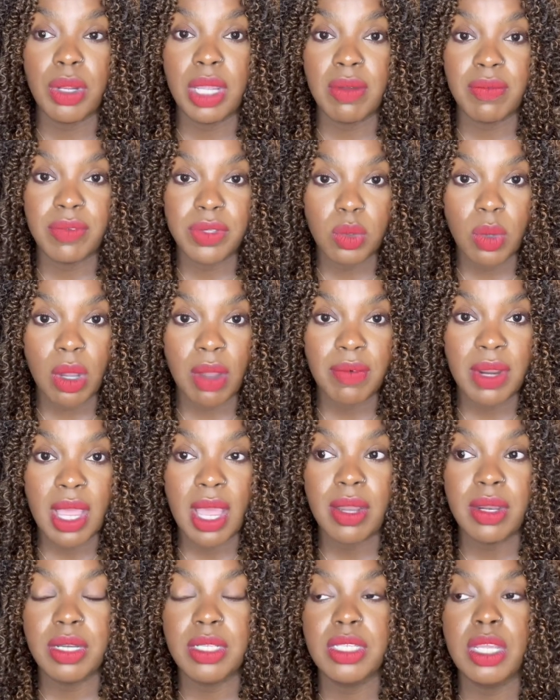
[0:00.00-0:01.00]
you're going to get for
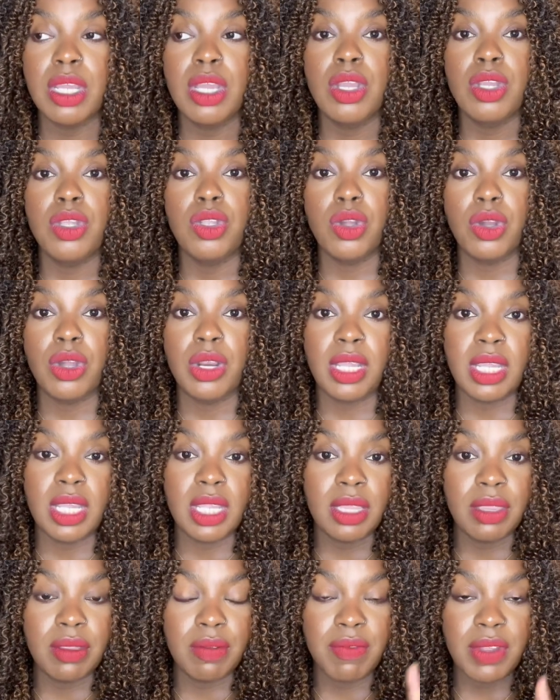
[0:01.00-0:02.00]
$12, you're going to
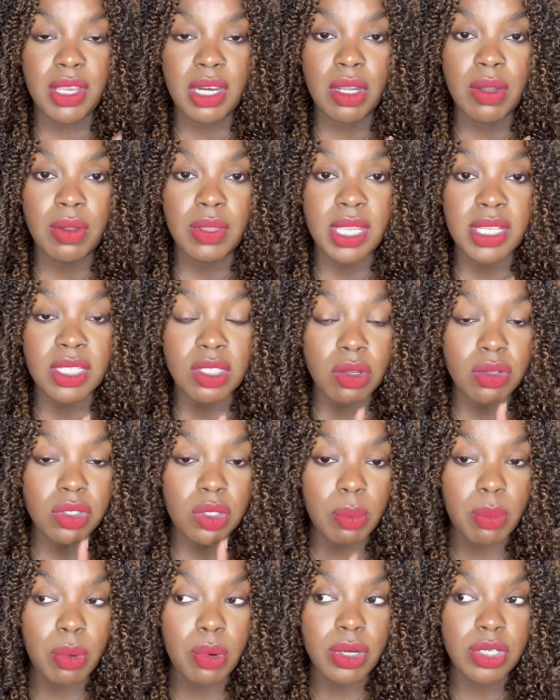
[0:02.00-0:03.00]
get the video that's
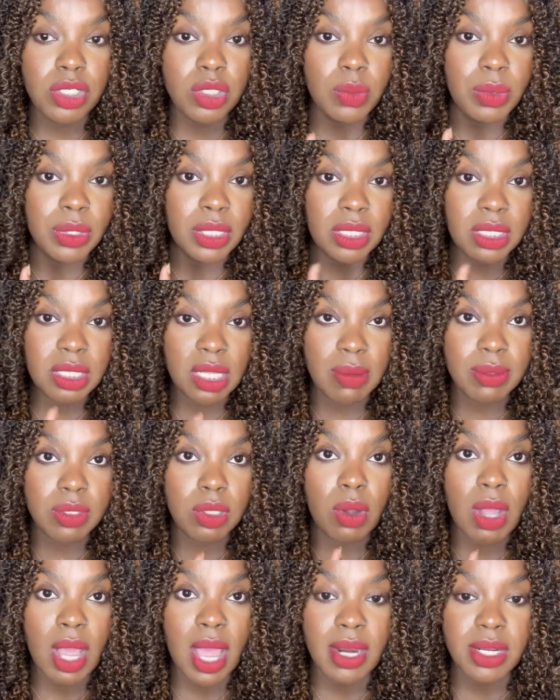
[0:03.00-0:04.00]
going to support you with the
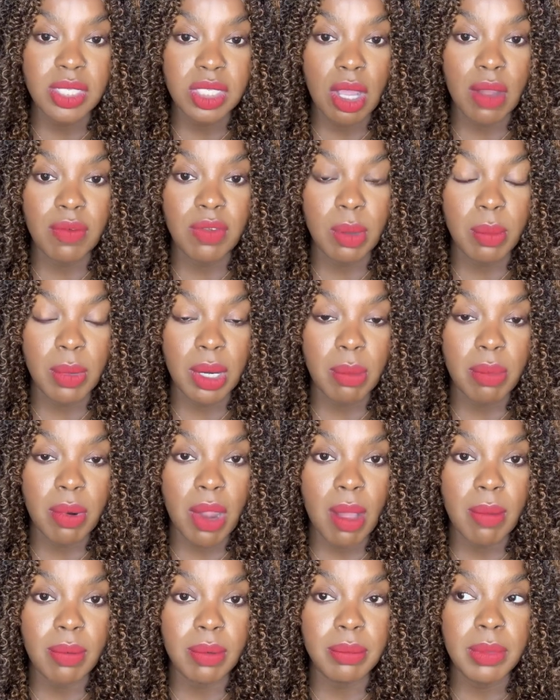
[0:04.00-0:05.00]
steps on how to solve your money
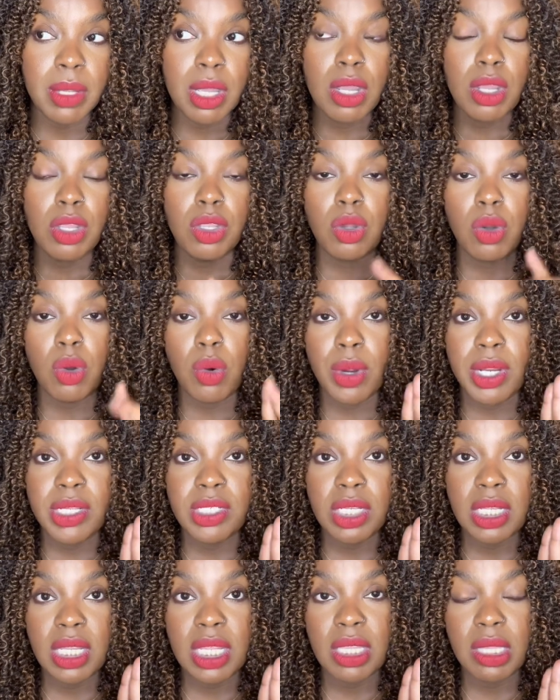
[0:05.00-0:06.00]
problem. You're
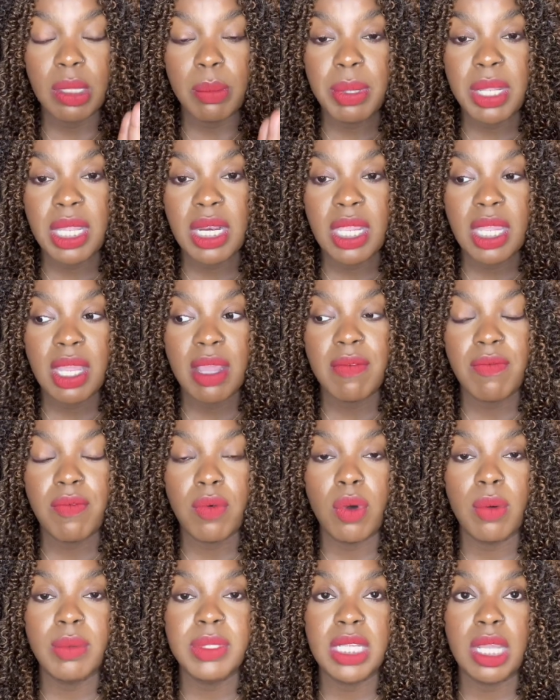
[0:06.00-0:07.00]
going to get the PDF
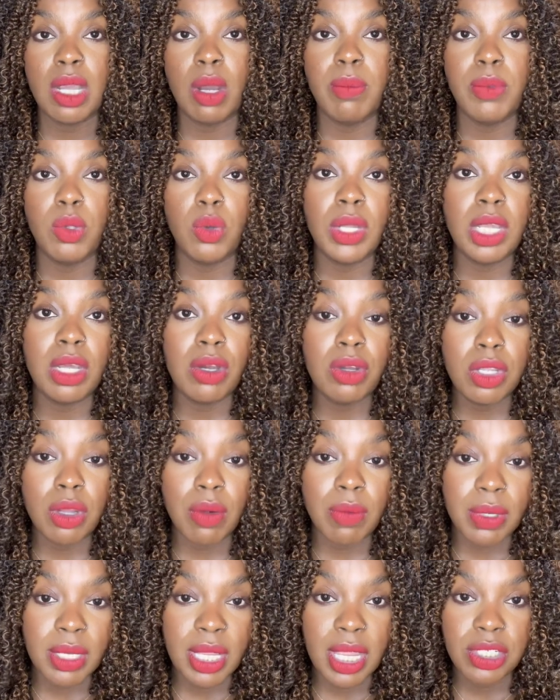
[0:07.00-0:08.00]
form to help you heal
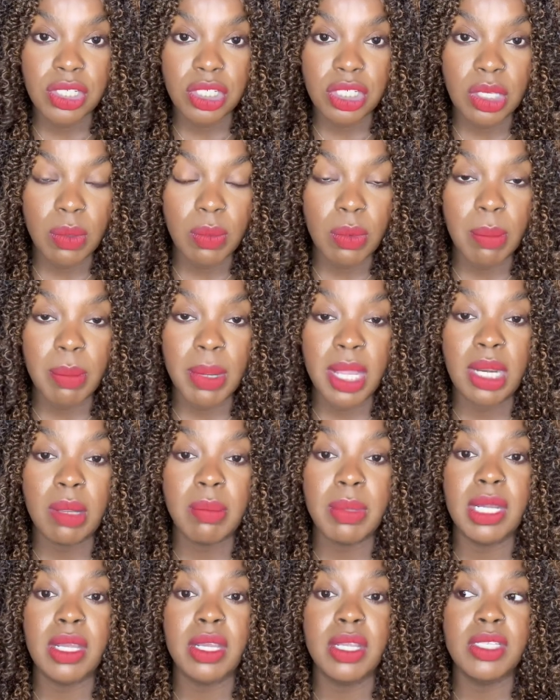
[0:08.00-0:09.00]
your relationship with
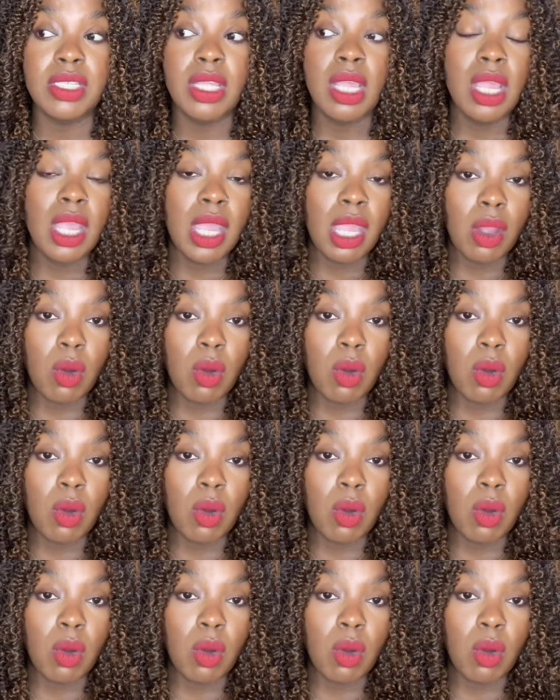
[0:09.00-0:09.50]
money, because